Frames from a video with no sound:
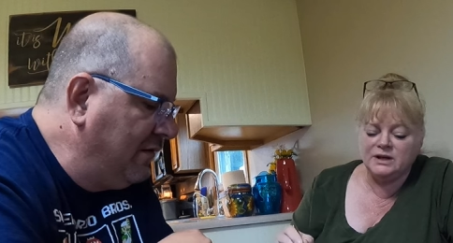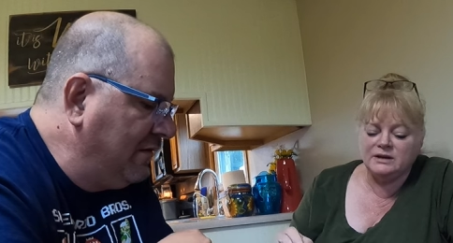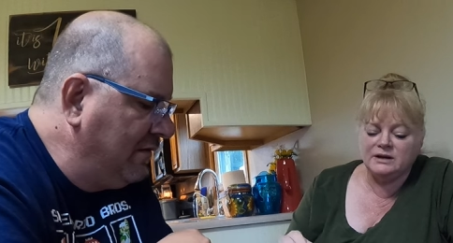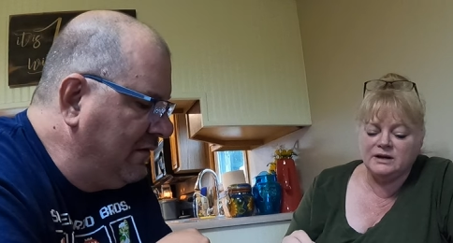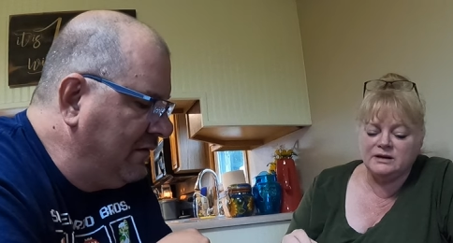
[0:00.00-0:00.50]

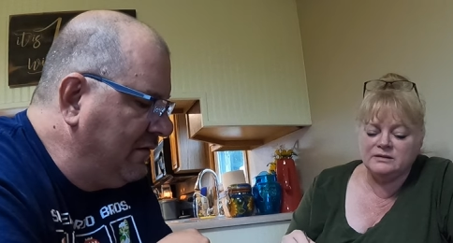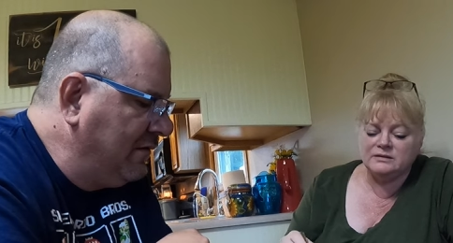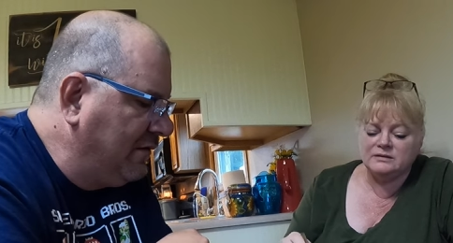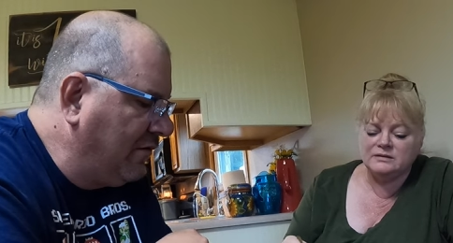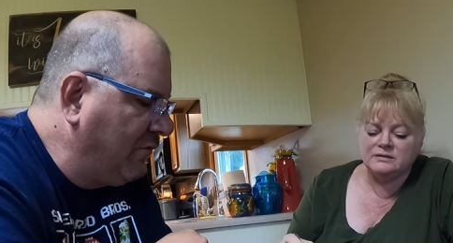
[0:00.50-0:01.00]
Speaker 1: right there.
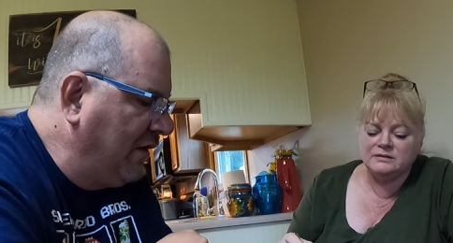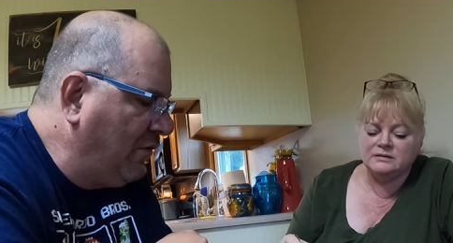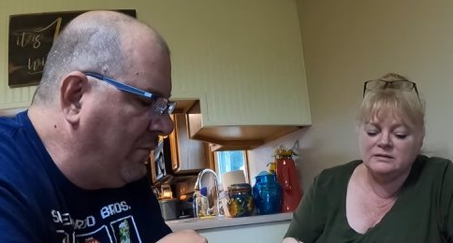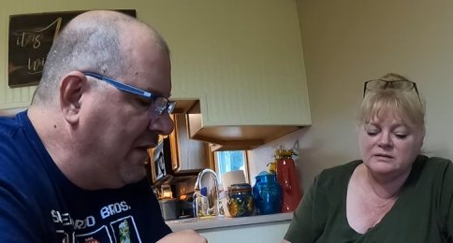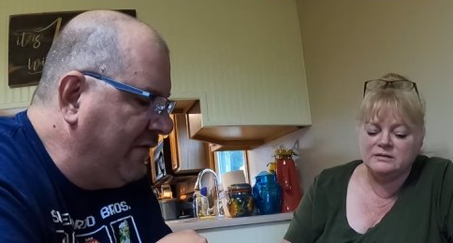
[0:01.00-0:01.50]
Speaker 2: A
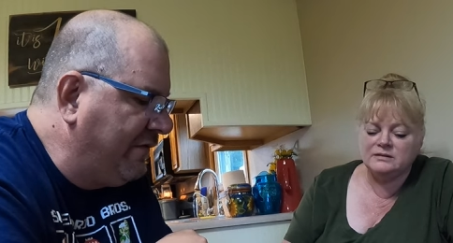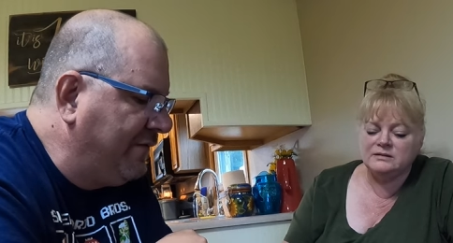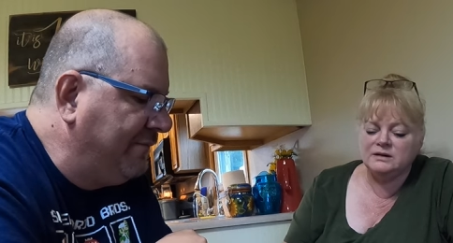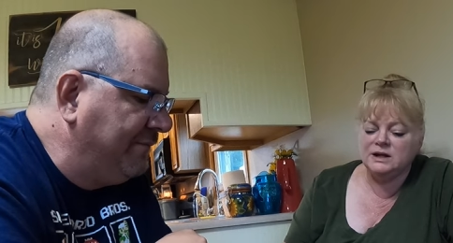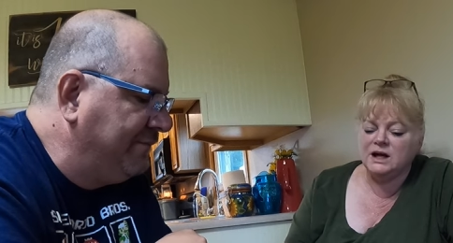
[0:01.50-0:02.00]
real beef.
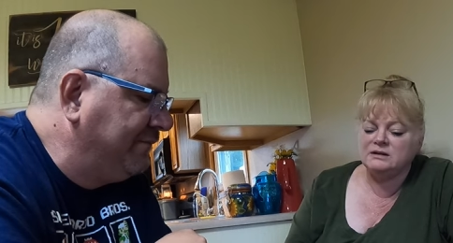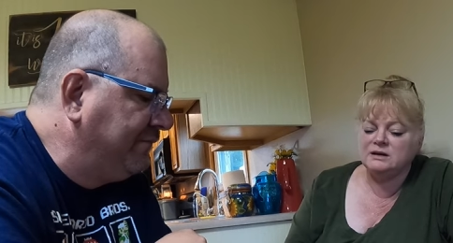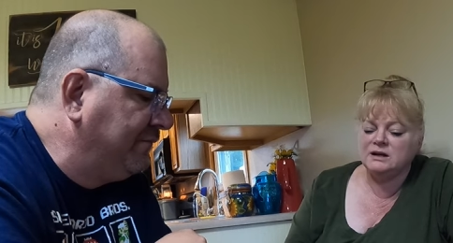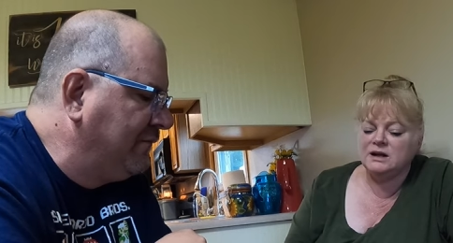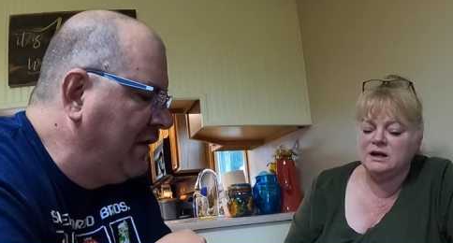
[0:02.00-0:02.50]
Speaker 1: Yeah,
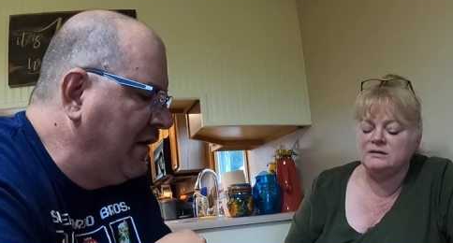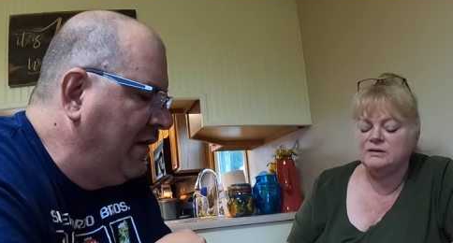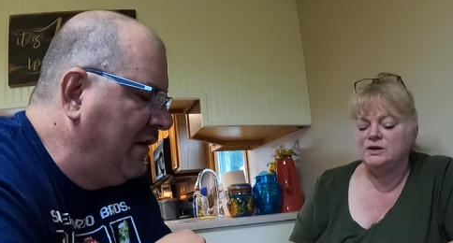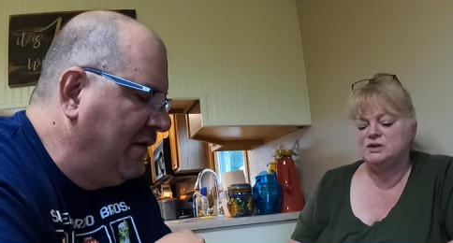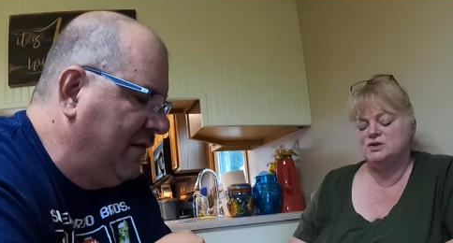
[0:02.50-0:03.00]
look at that.
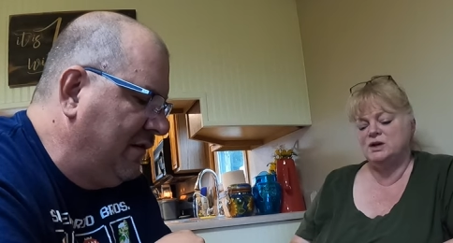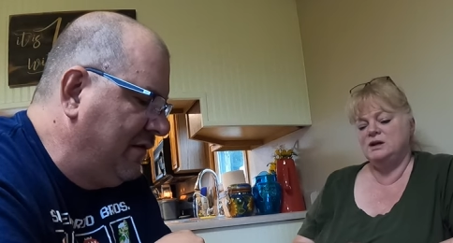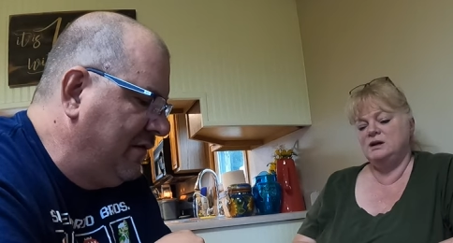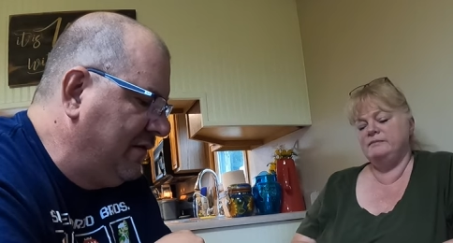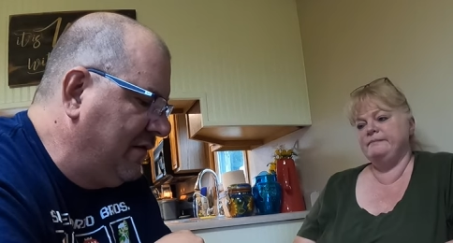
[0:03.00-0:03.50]
You can try
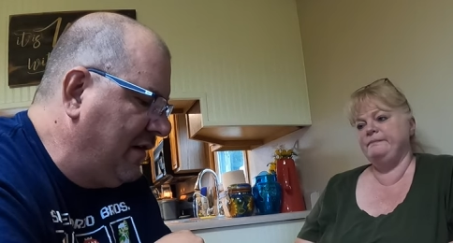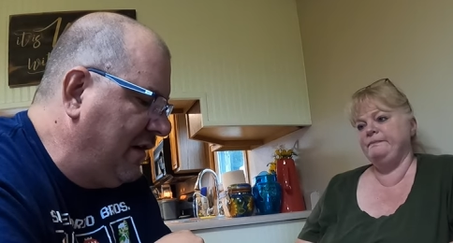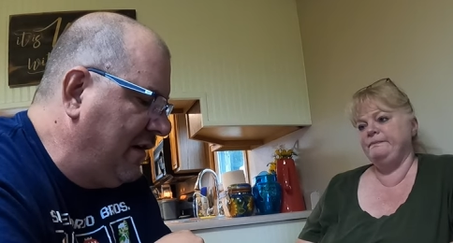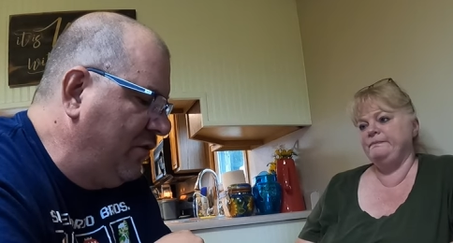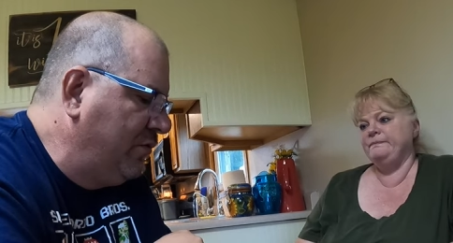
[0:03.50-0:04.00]
that.
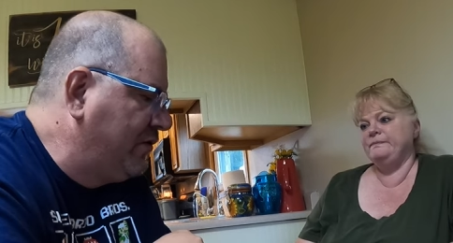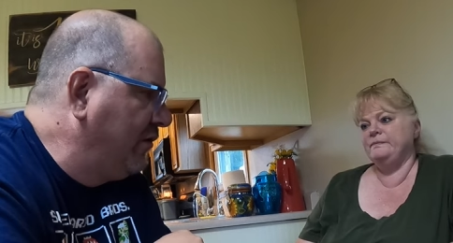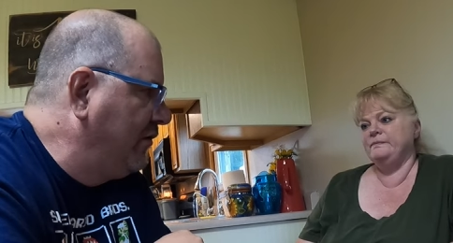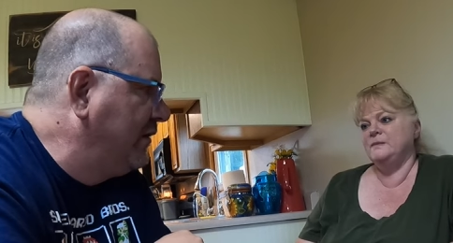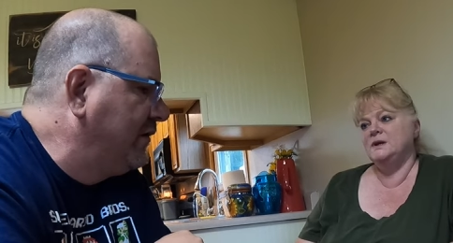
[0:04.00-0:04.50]
Speaker 2: Uh, whose
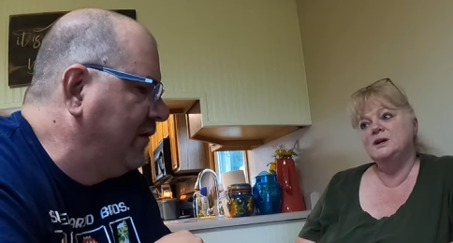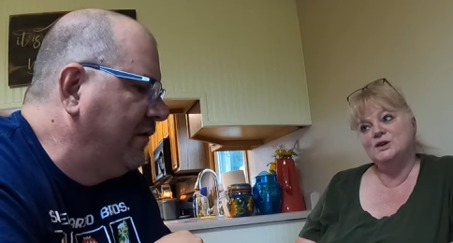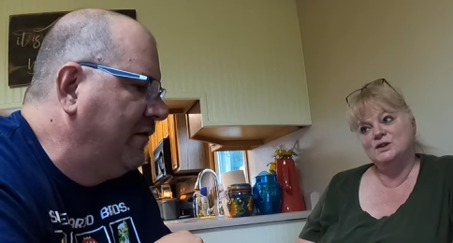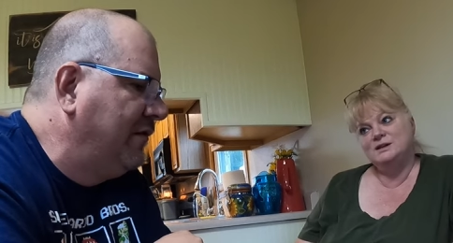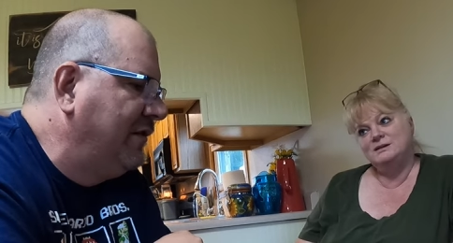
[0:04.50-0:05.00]
turn is
Speaker 1: it?
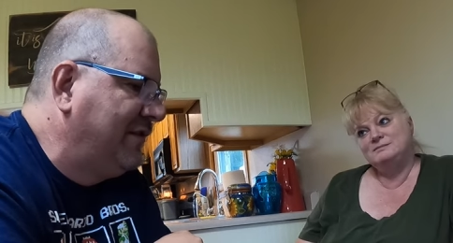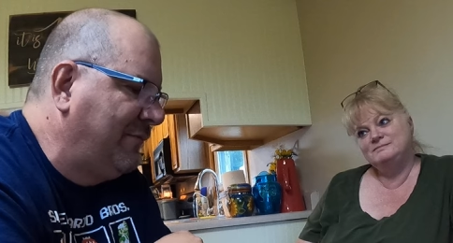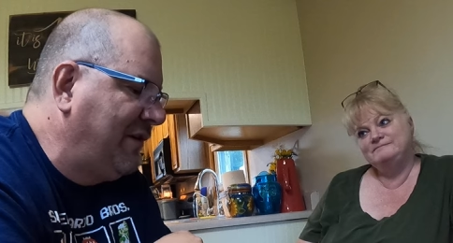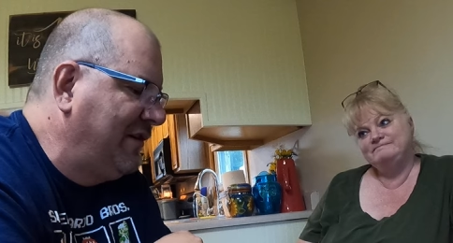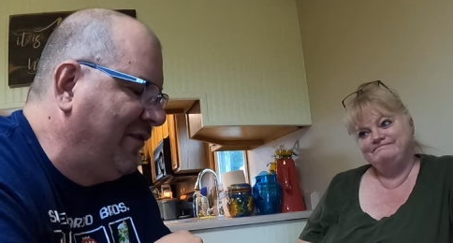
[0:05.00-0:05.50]
Your
Speaker 2: turn. Is it
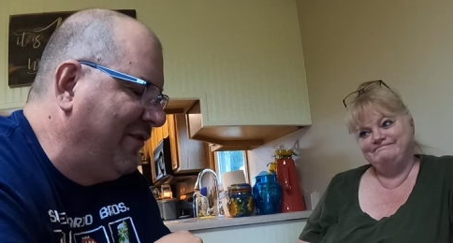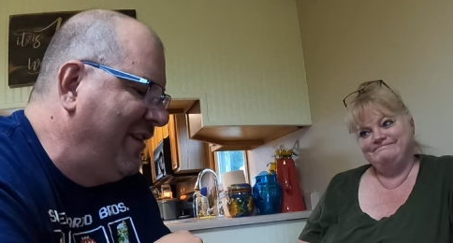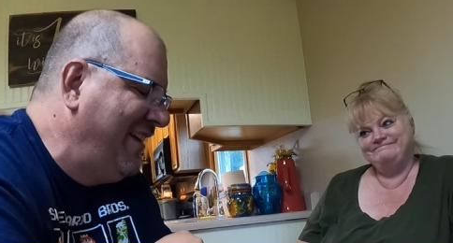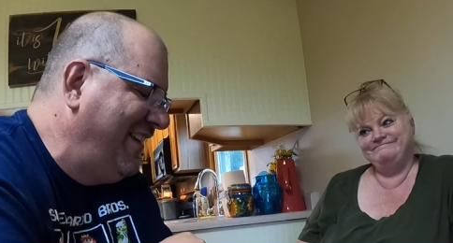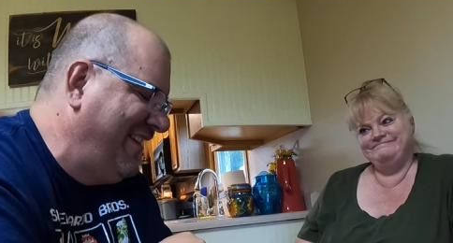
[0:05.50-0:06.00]
my
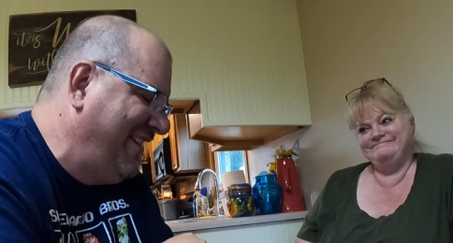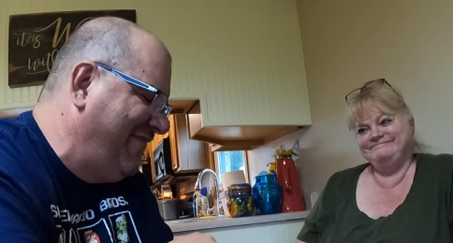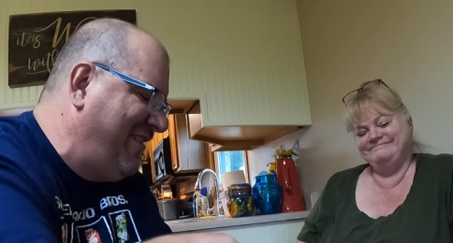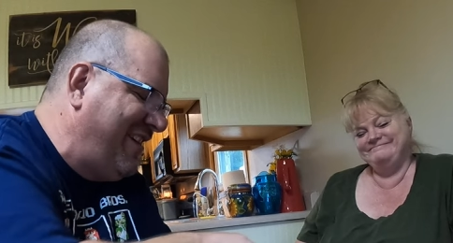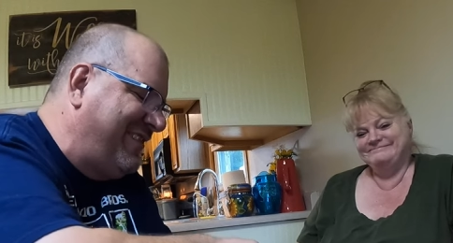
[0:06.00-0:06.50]
turn? I'm
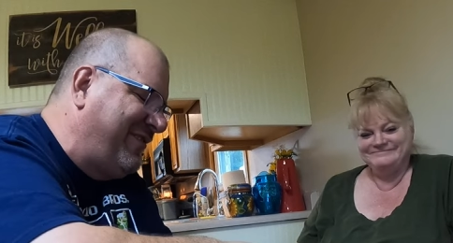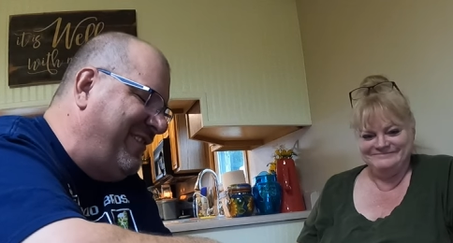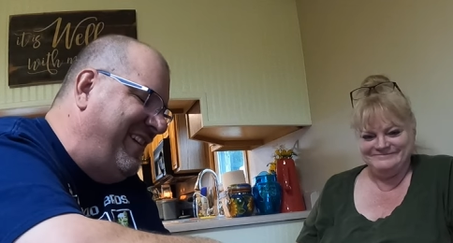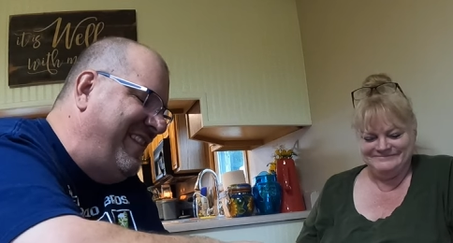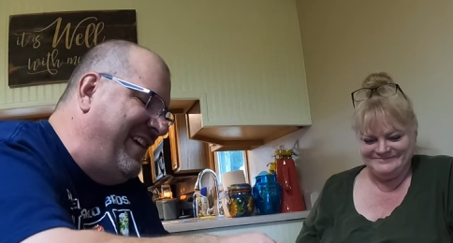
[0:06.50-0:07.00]
not
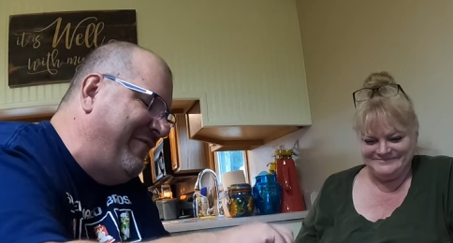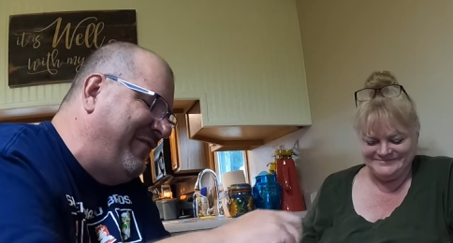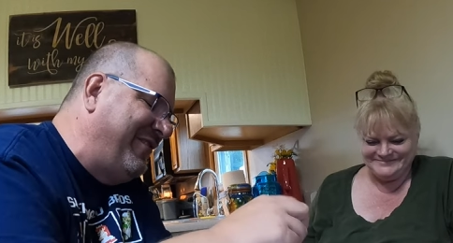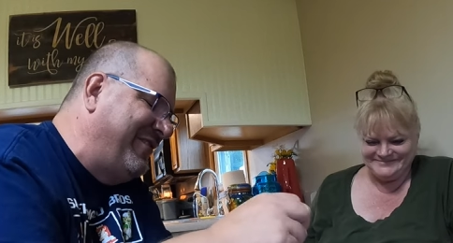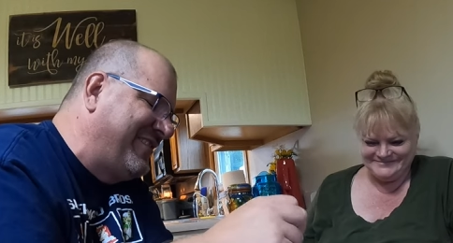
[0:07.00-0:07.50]
trying that
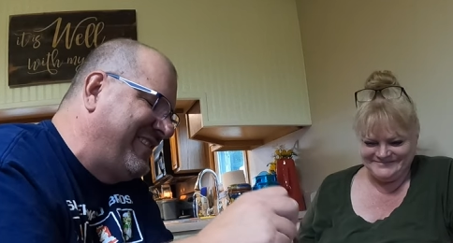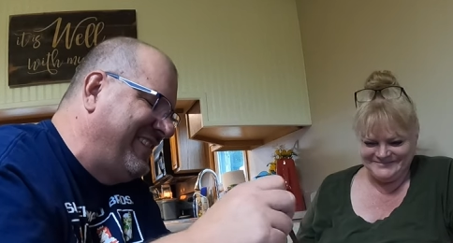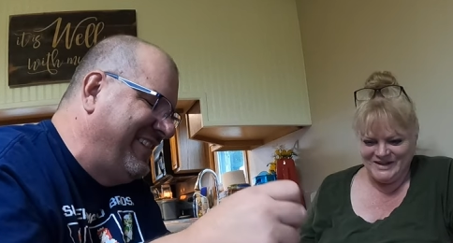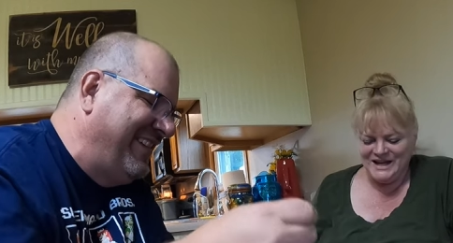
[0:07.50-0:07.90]
first.